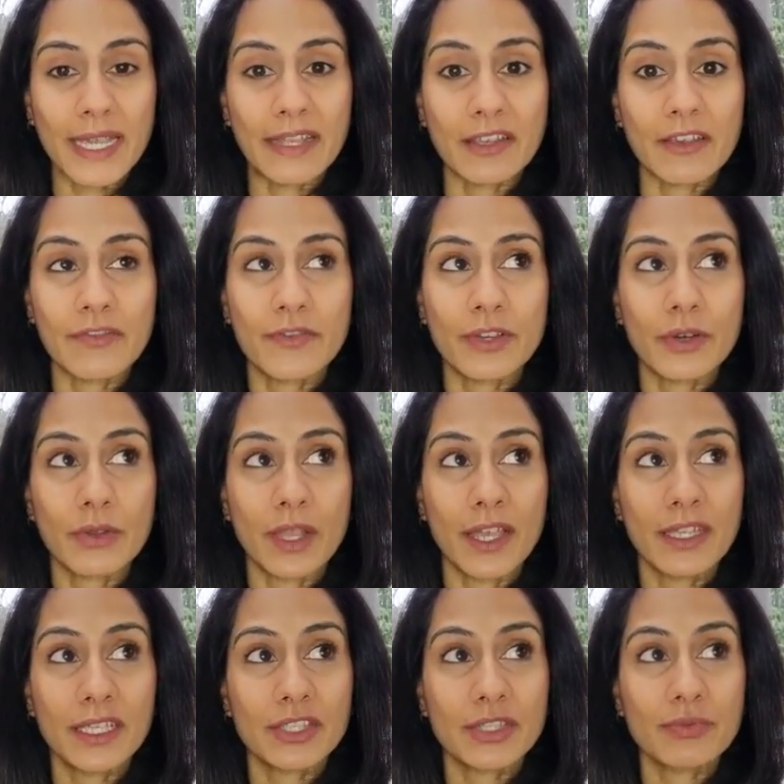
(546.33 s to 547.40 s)
and I feel
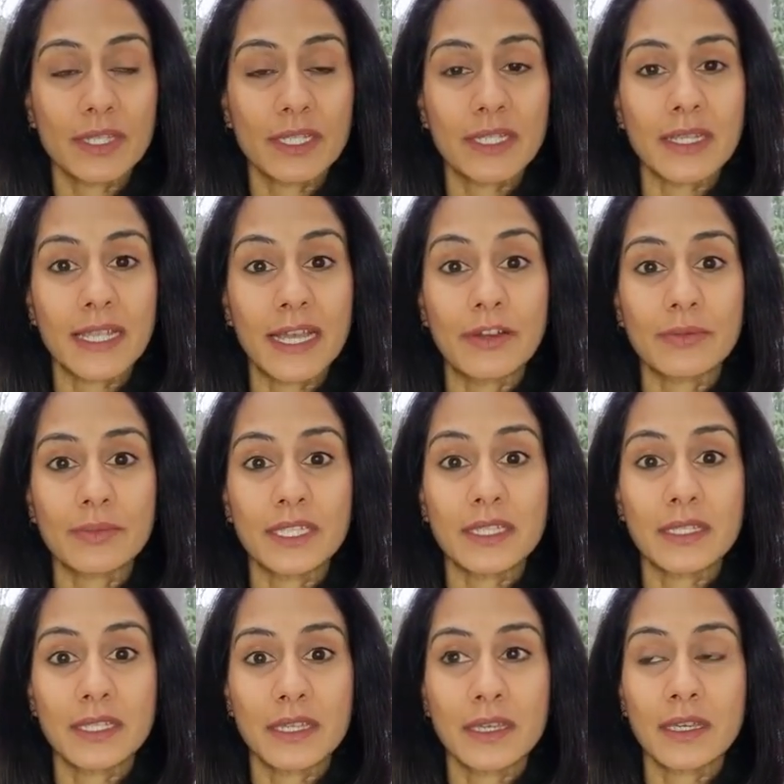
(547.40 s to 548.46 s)
like it's really allowed me
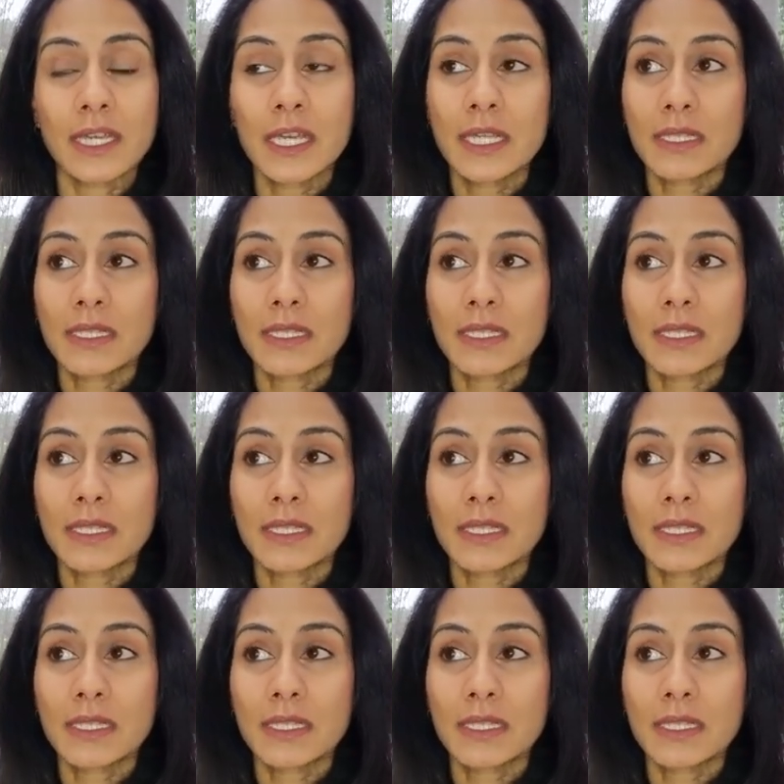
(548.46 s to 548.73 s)
to